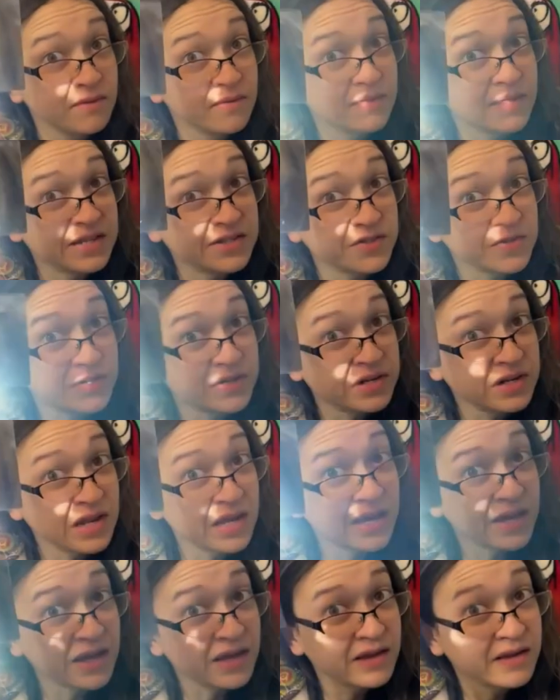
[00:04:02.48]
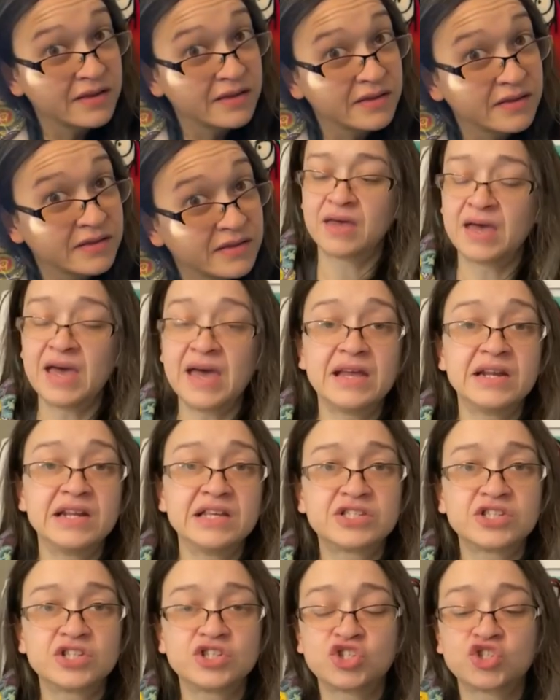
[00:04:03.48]
That's a good light. And
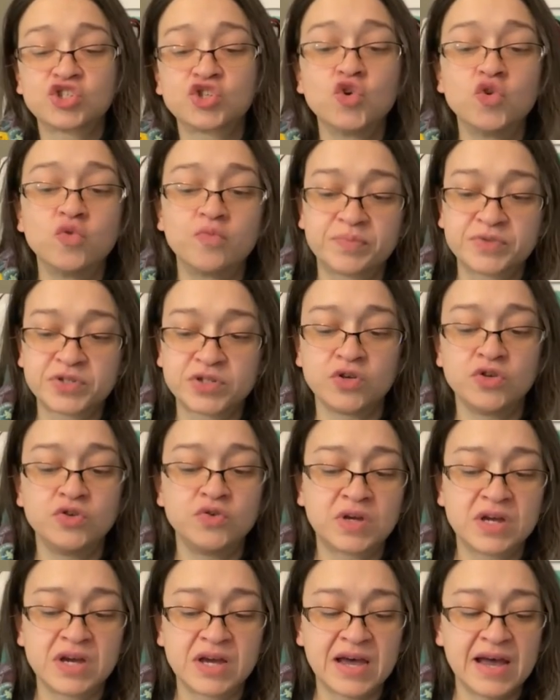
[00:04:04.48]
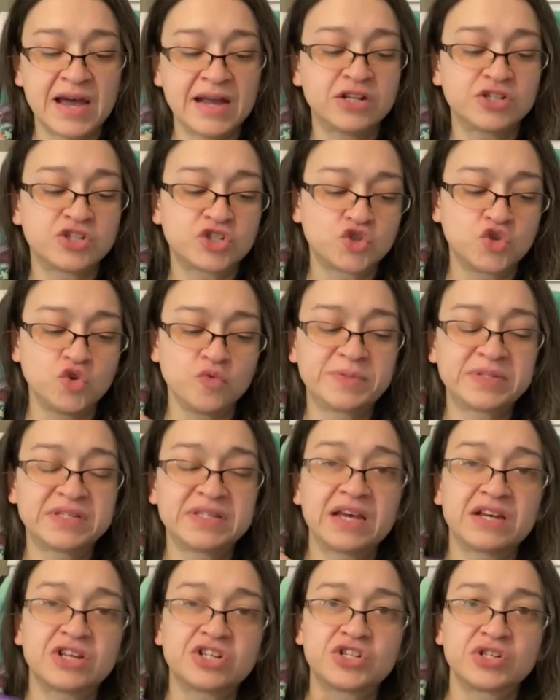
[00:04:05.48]
it's a scoop, so you can kind of scoop
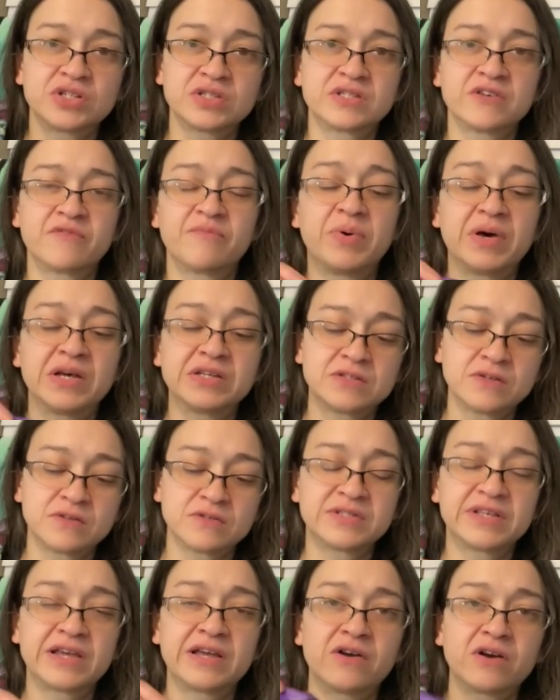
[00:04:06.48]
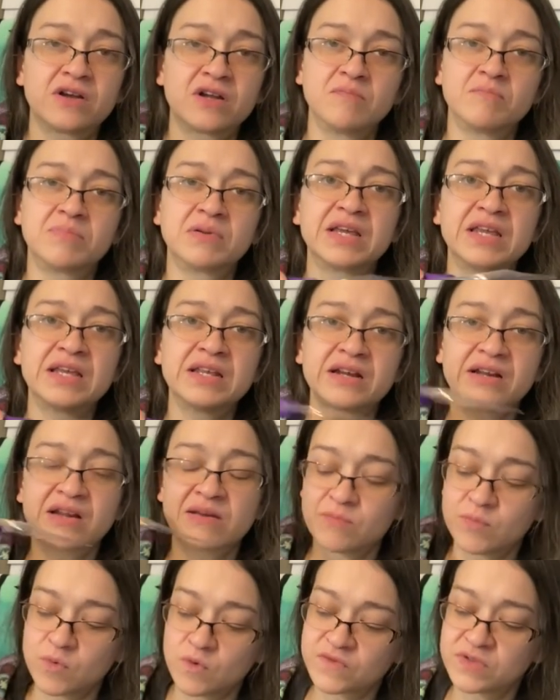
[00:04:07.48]
sections of puzzles that are completed
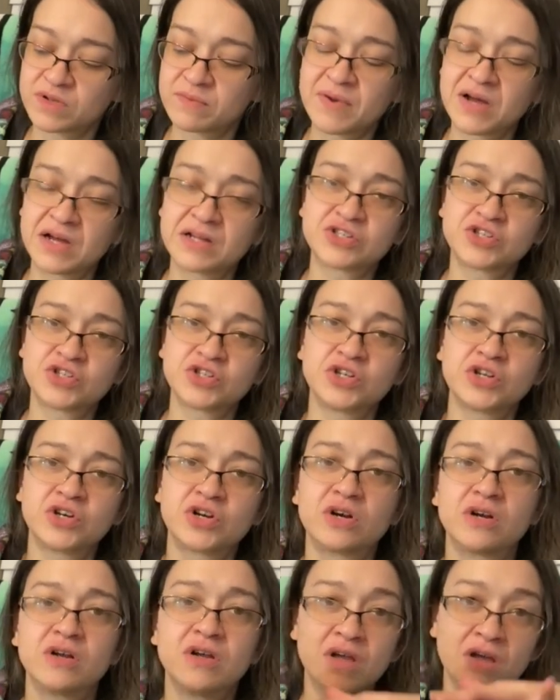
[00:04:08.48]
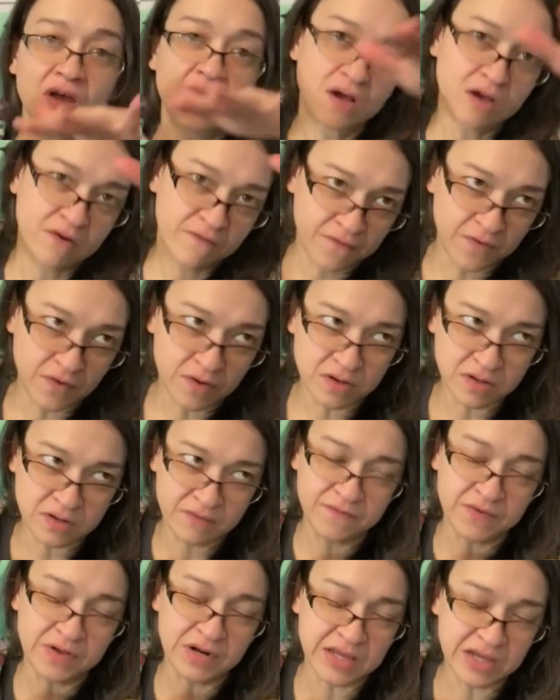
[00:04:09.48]
and move them onto your full,
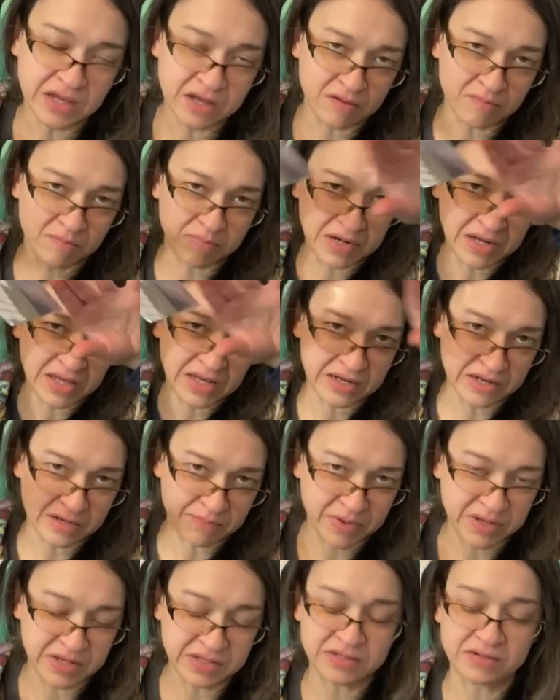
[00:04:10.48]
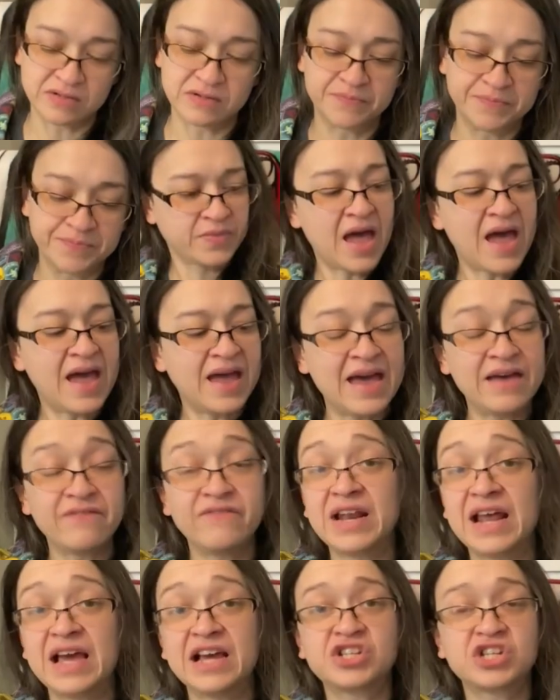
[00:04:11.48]
fully completed puzzle. I
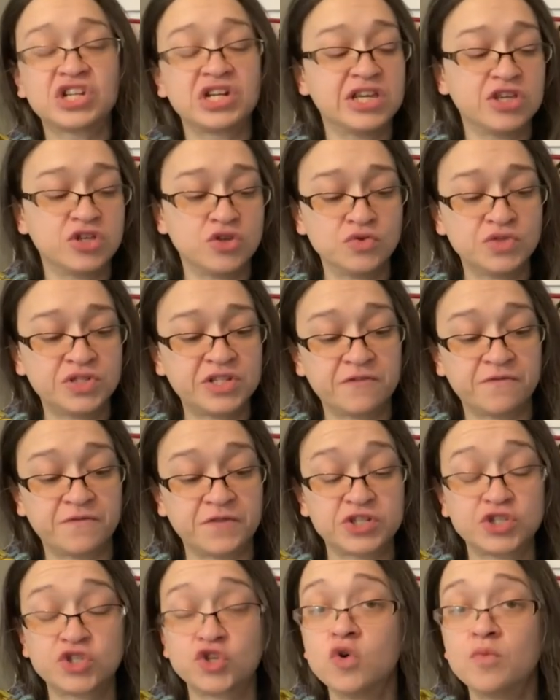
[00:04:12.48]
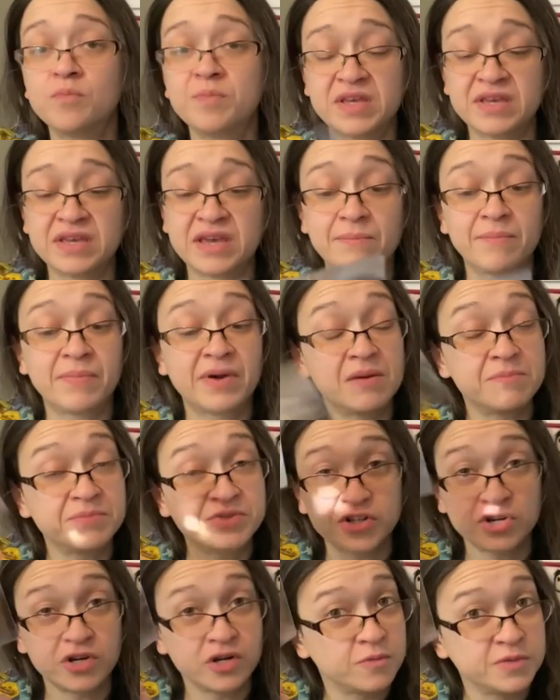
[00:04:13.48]
haven't actually used it for scooping yet, but I'm
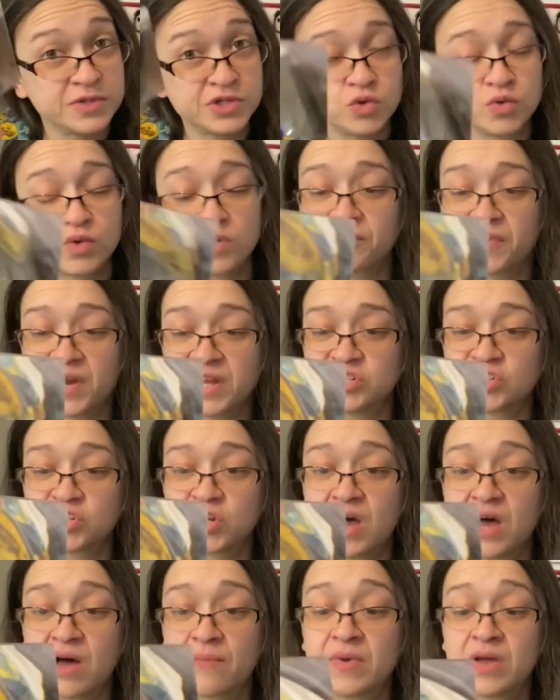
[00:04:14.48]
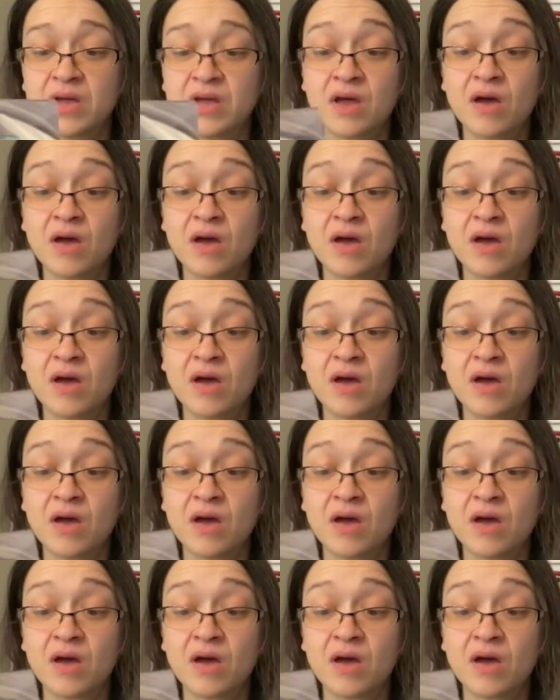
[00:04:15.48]
sure it will do a great job.